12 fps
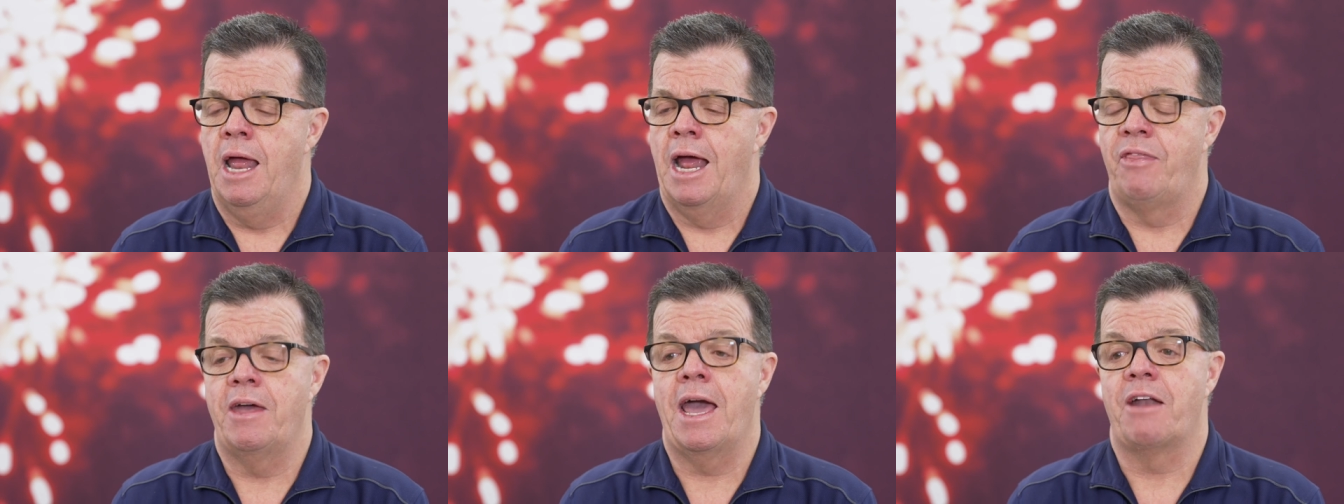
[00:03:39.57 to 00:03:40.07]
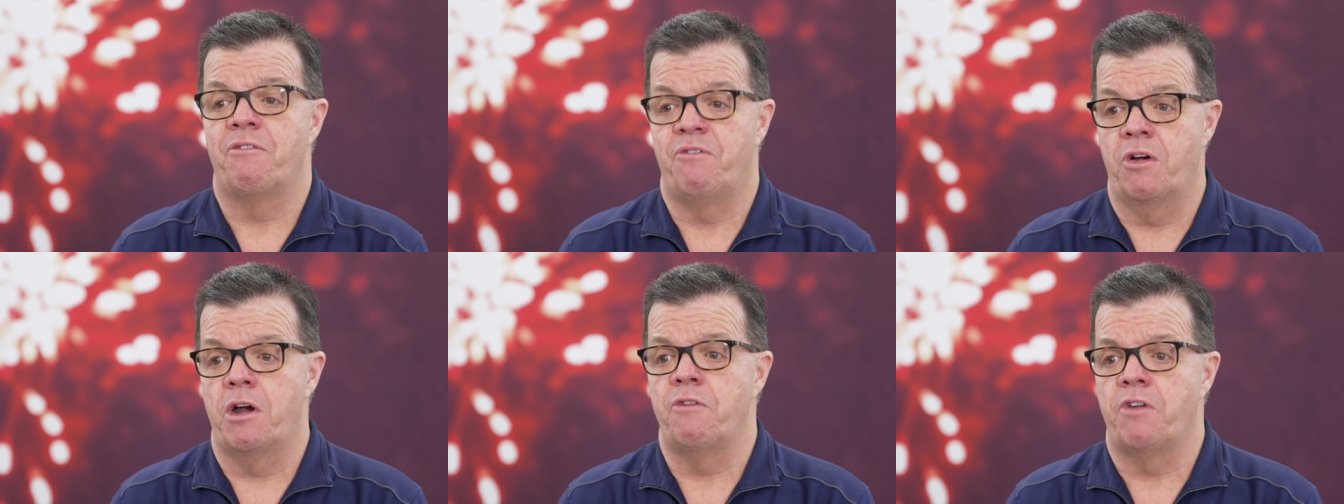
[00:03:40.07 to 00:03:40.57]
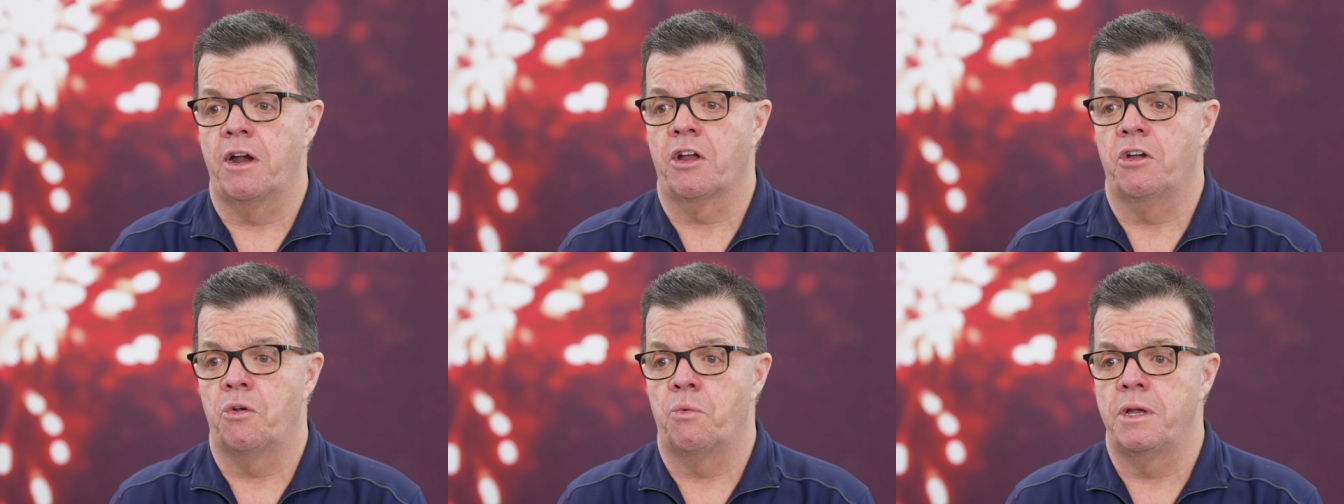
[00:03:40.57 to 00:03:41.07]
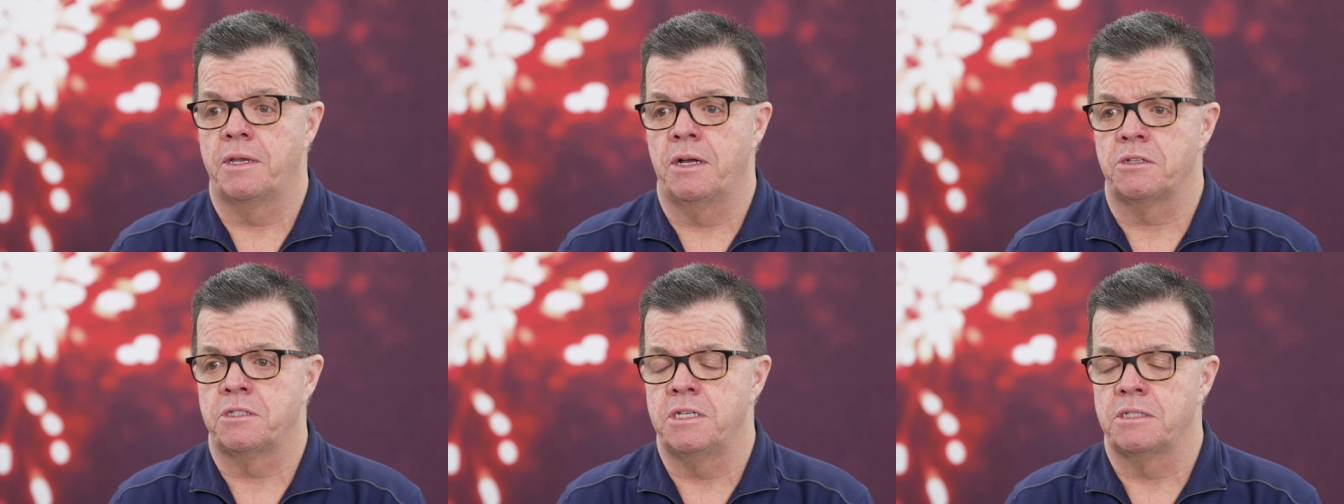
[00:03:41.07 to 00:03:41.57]
And they had a very, very good
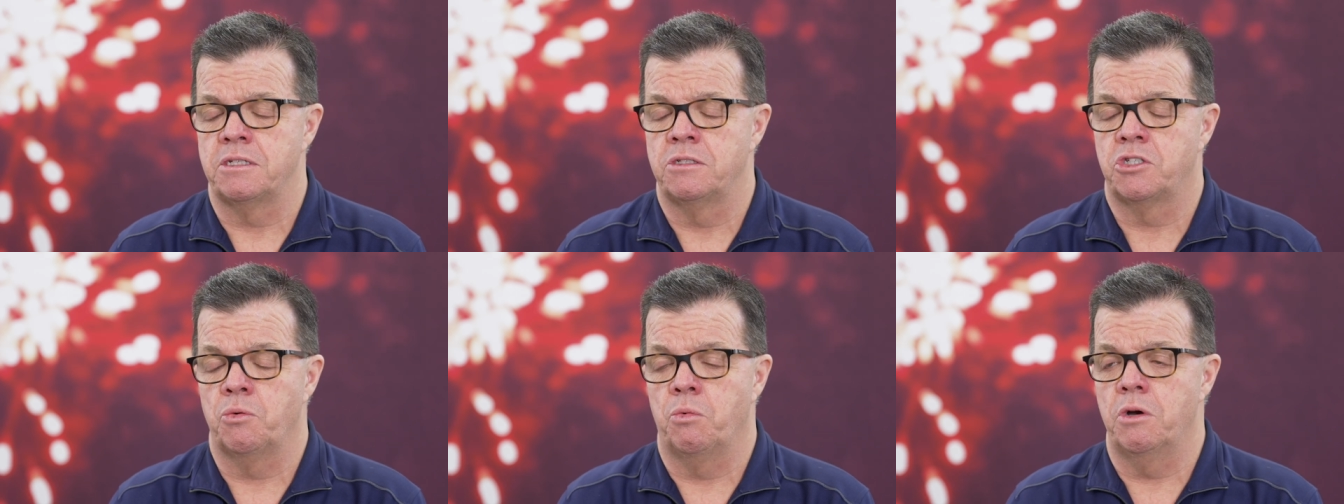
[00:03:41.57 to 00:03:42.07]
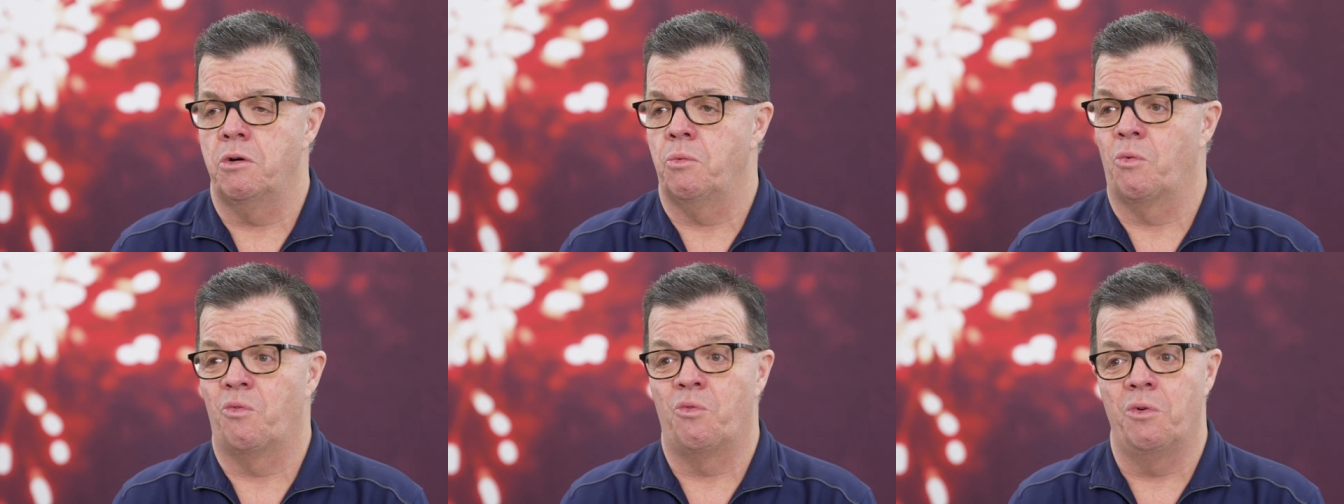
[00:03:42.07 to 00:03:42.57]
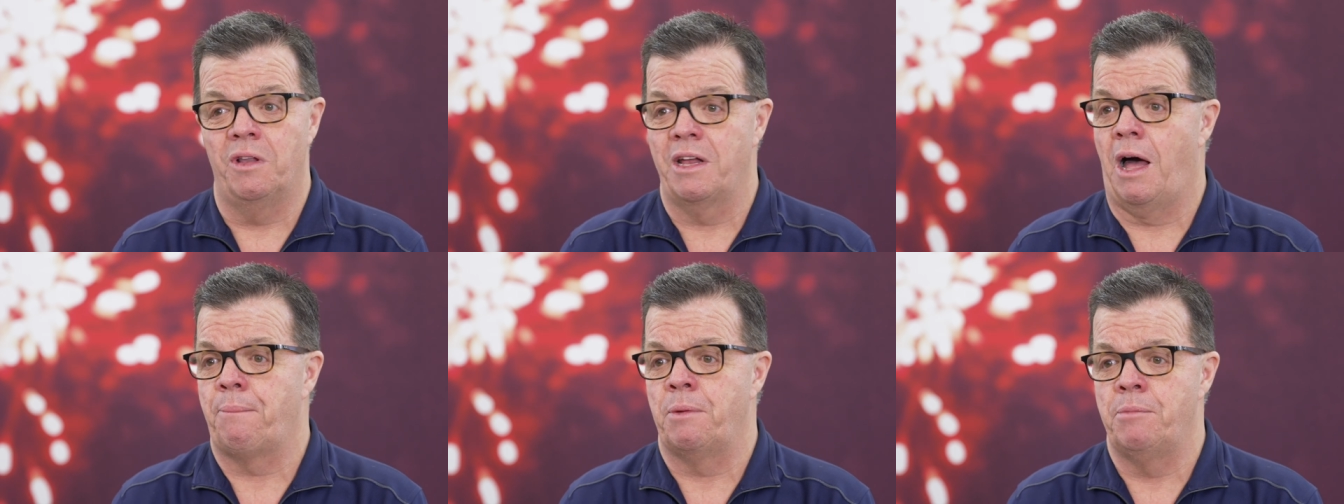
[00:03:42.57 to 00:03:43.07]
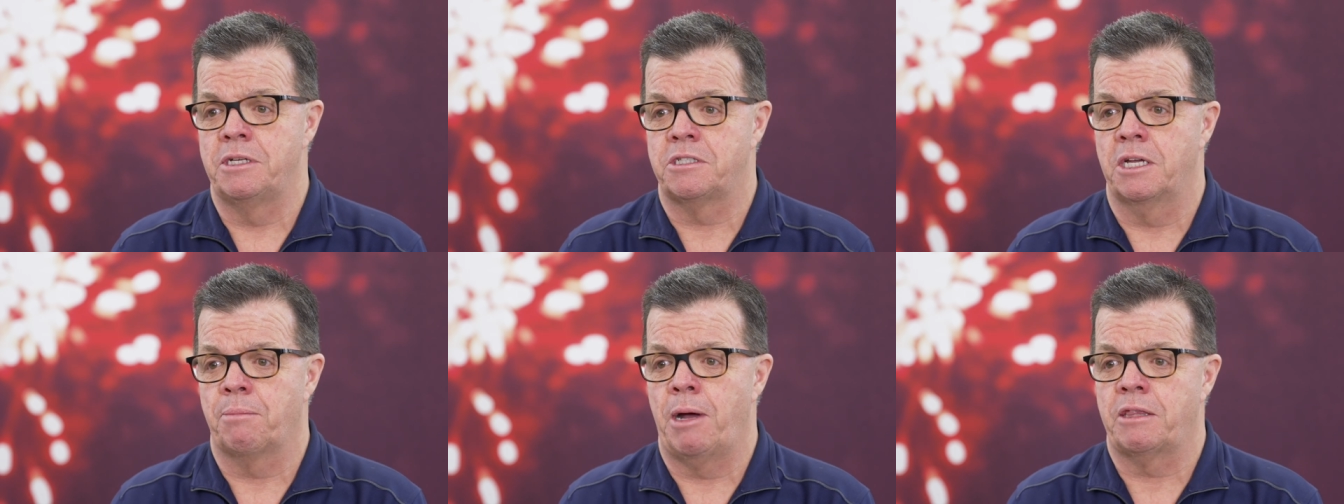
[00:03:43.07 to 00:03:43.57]
retail season. So we're really
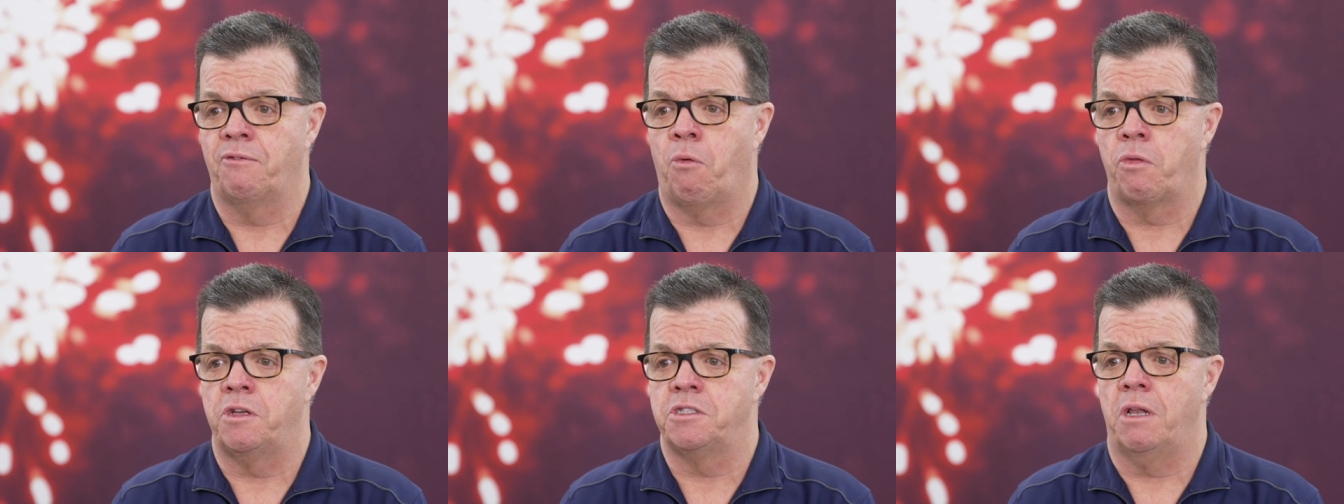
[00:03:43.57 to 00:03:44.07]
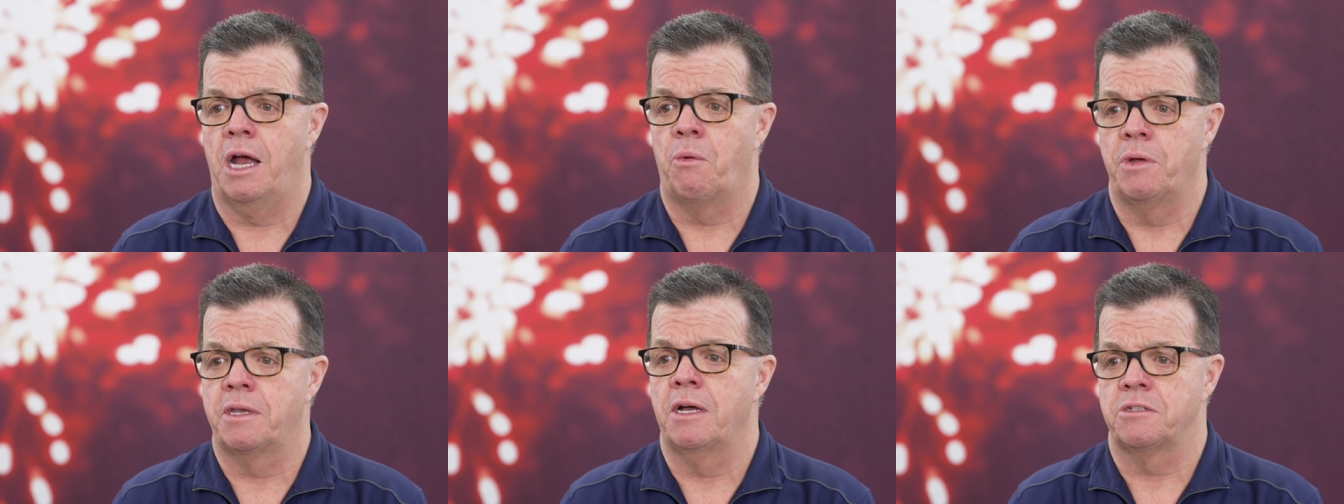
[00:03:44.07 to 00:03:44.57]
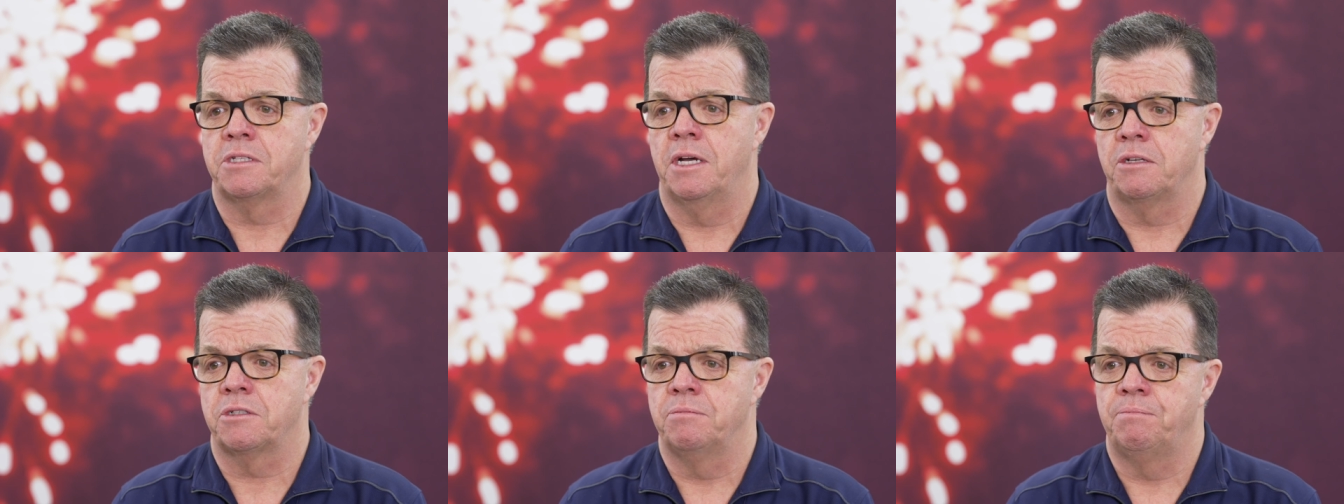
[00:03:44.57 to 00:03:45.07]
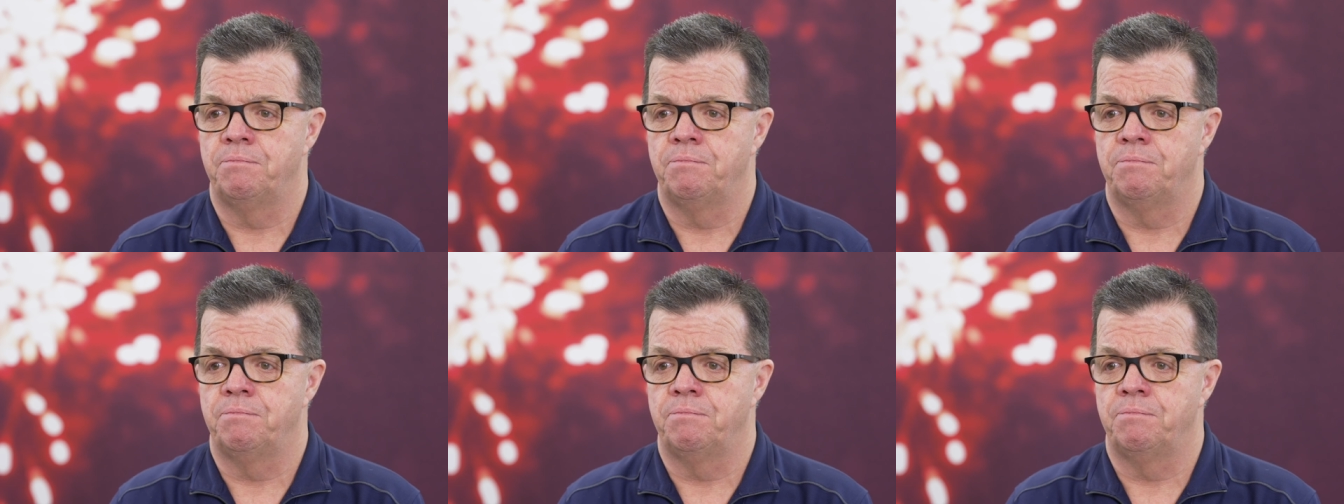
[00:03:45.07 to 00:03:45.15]
optimistic about the 4th of July retail sales.